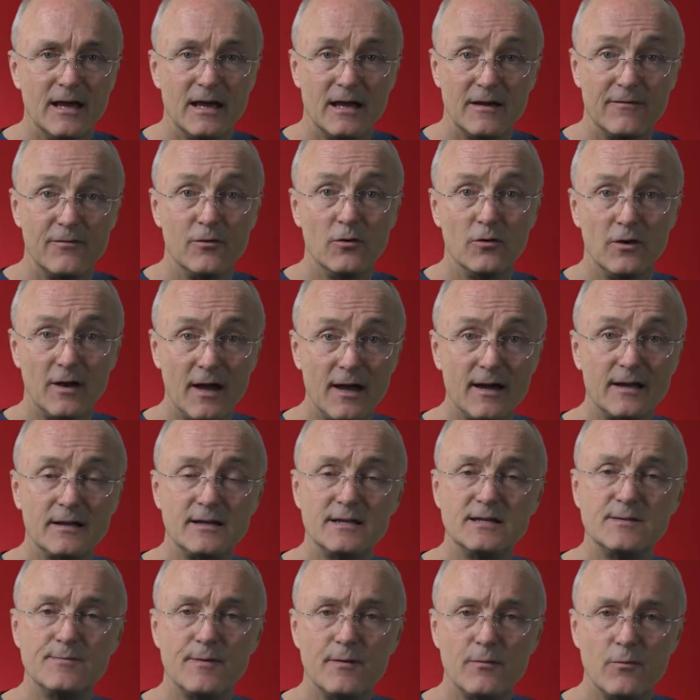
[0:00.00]
If you're
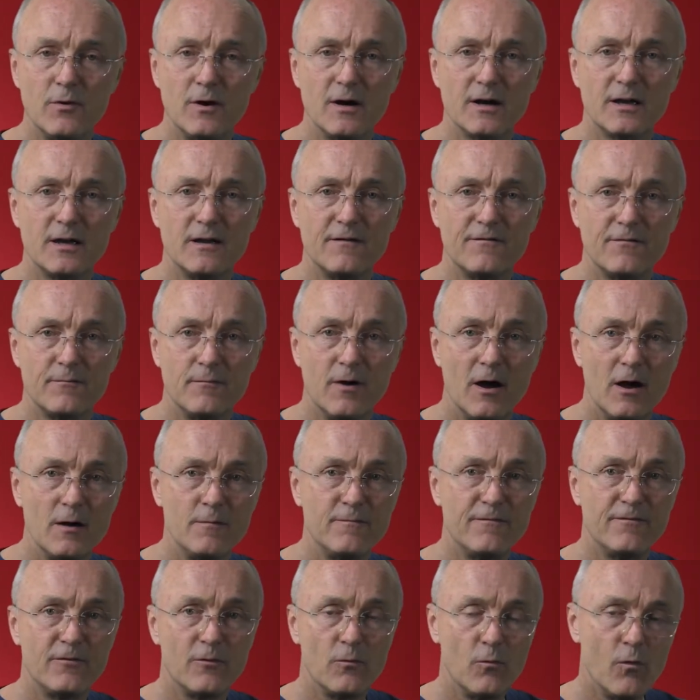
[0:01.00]
likely to be working from
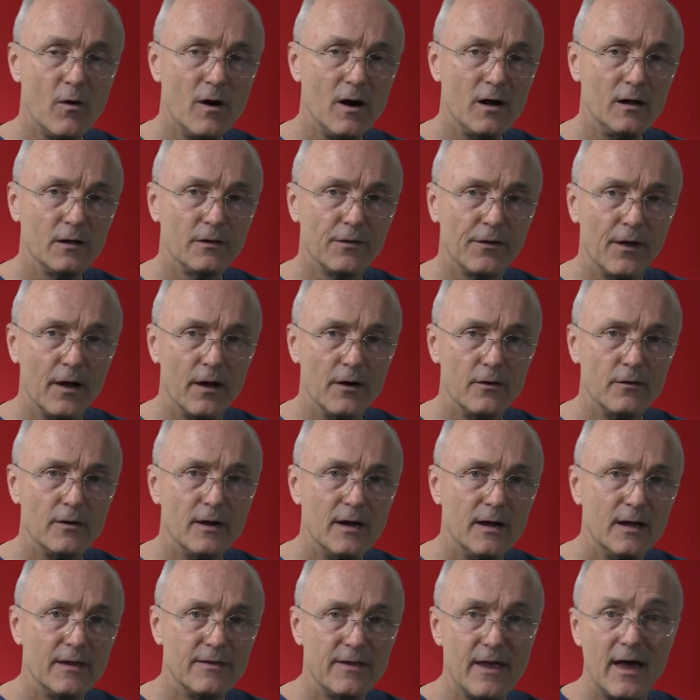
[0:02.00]
home for a while though,
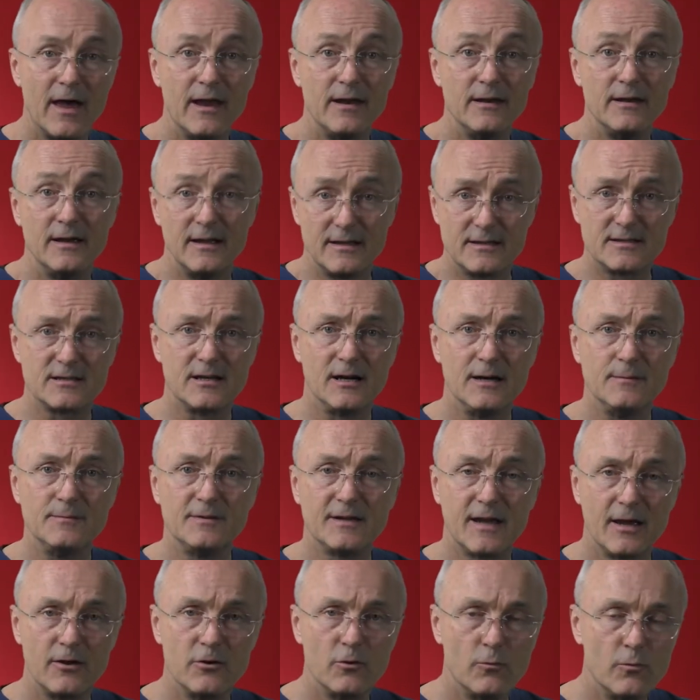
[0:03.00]
then it's time to
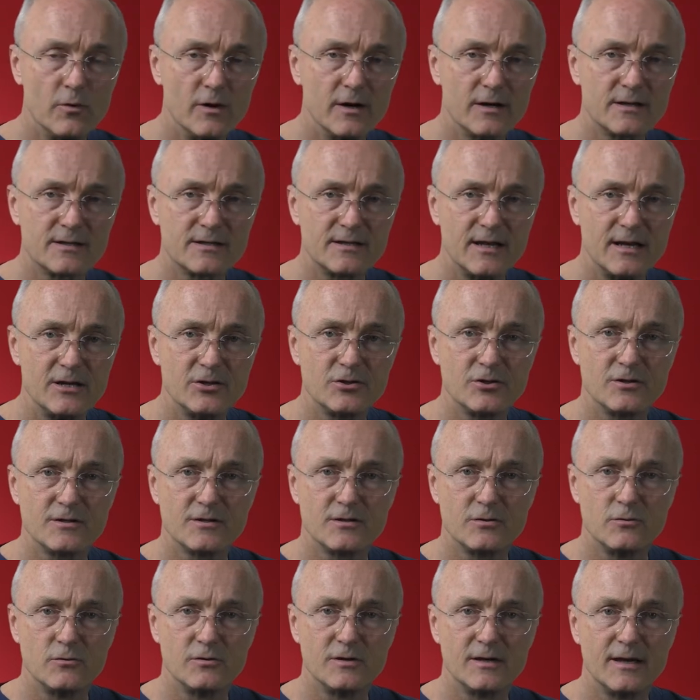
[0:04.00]
get your workstation
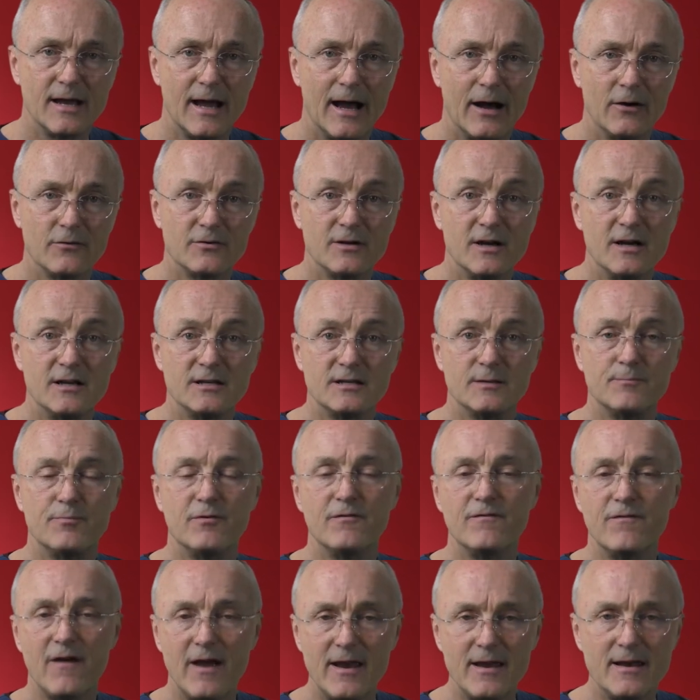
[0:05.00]
sorted out to
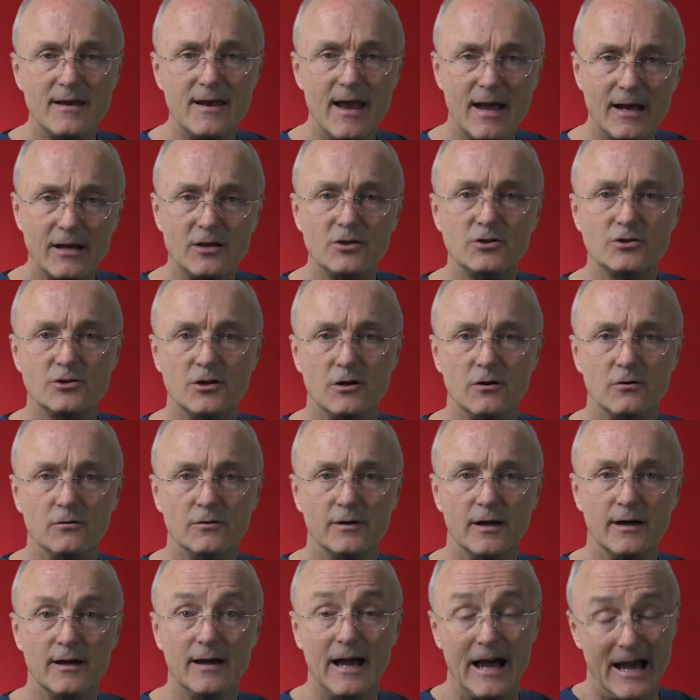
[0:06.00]
prevent neck and
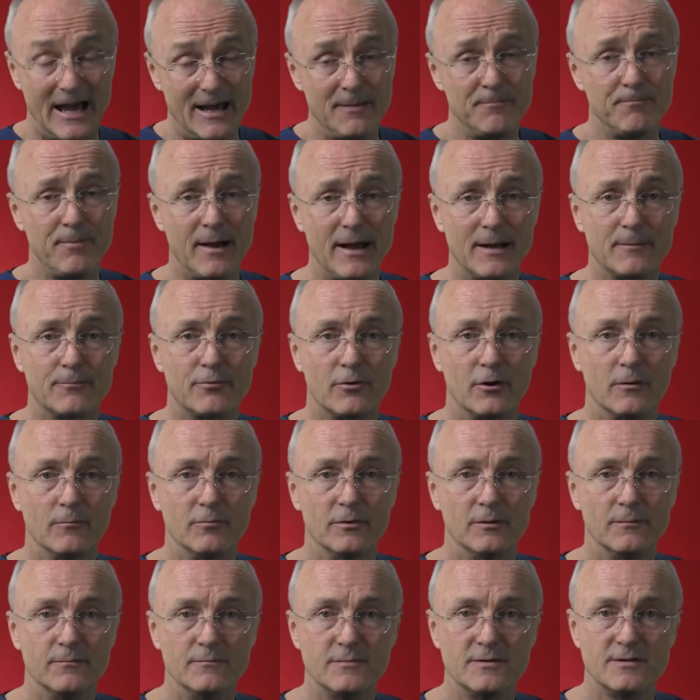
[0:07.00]
shoulder and back
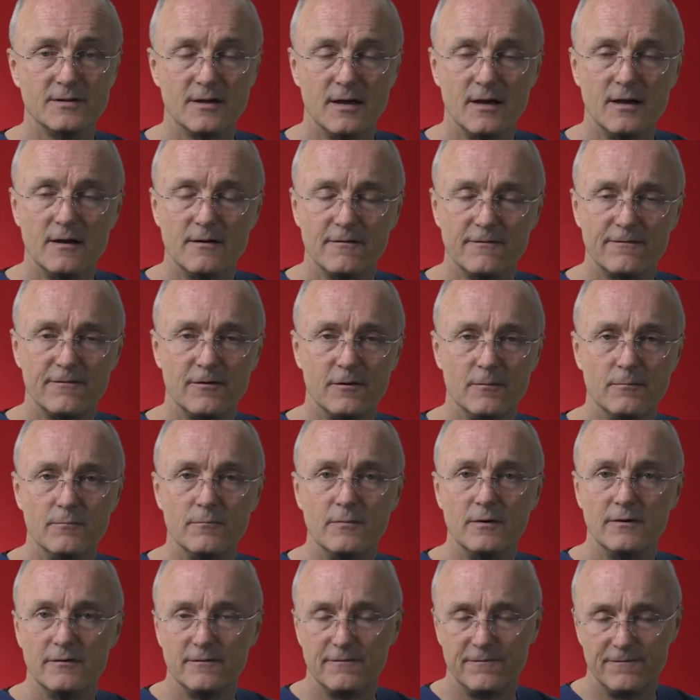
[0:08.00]
problems
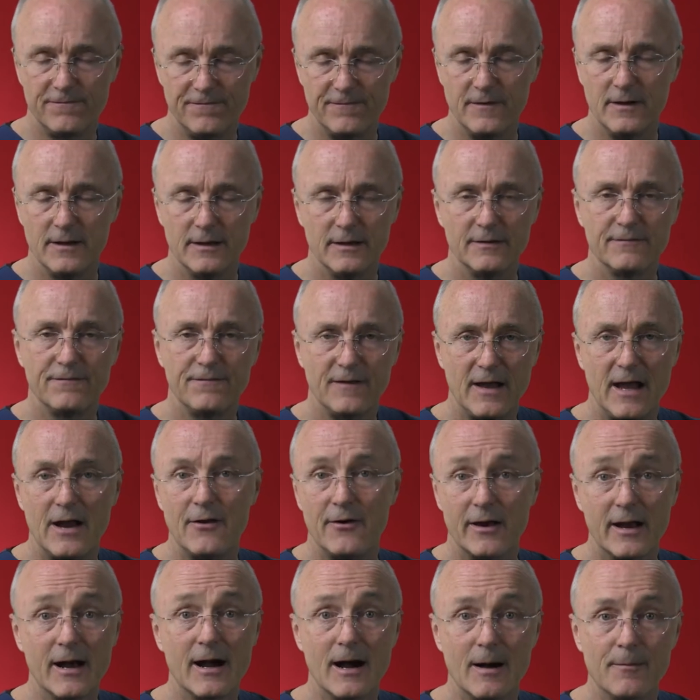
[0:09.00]
from
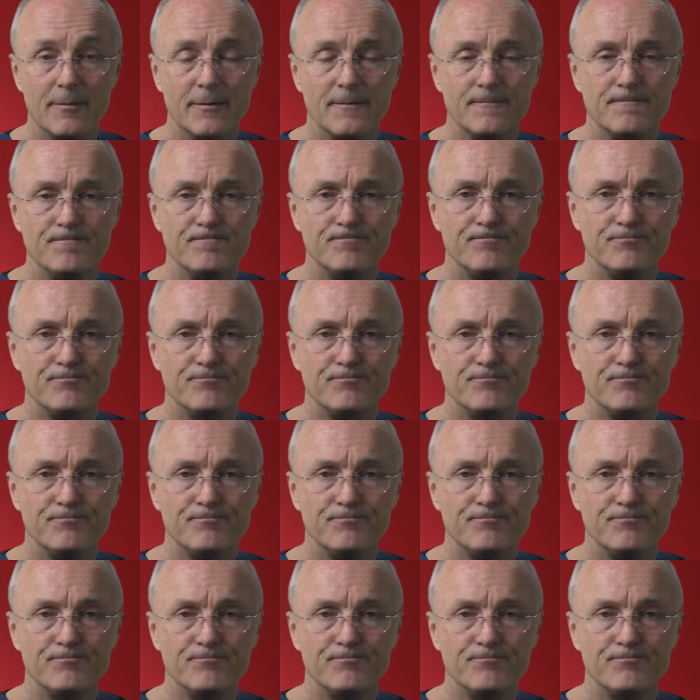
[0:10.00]
flaring up.